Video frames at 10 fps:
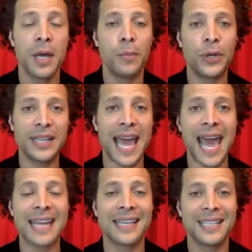put in the
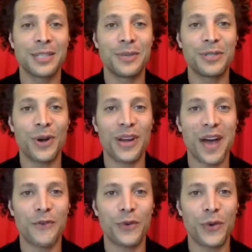hat to be drawn
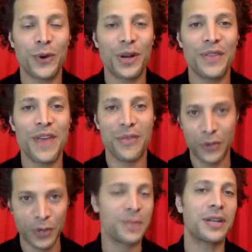out for that
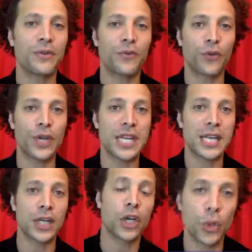30-minute free